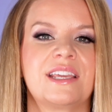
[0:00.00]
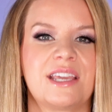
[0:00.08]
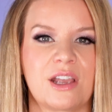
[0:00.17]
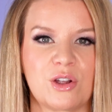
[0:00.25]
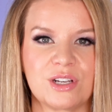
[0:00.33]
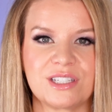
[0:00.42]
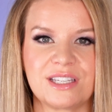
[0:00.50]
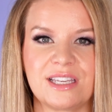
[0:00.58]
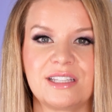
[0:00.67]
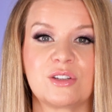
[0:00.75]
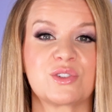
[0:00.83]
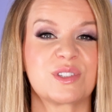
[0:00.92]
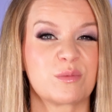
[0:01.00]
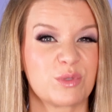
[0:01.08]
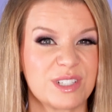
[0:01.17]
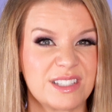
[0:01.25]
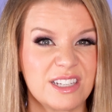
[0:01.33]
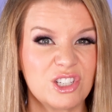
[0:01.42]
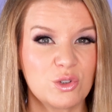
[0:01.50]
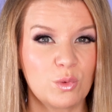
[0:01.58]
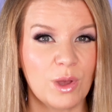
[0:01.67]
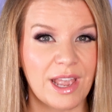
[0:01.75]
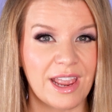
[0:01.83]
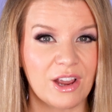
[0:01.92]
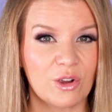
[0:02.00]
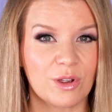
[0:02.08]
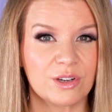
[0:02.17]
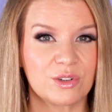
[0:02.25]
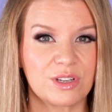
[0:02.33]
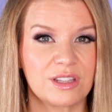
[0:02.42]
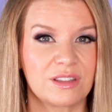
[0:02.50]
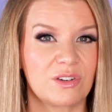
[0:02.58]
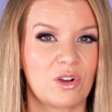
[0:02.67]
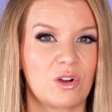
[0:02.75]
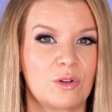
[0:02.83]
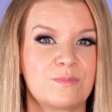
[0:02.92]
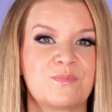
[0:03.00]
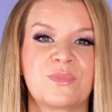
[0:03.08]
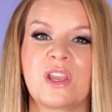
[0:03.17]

guaranteed there's some residual anger underneath it all.